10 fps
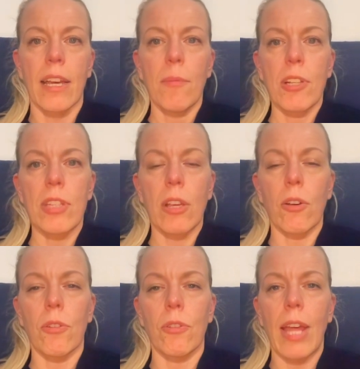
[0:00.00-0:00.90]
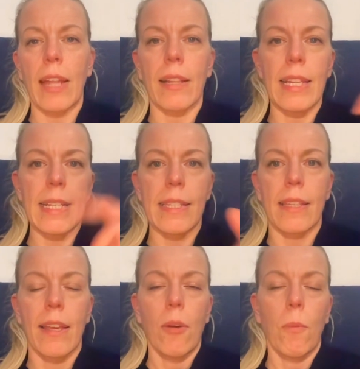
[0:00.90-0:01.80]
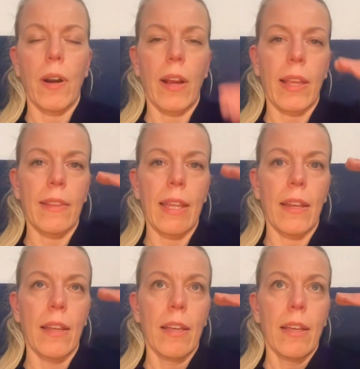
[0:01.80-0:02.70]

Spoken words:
because they go to that list where I can then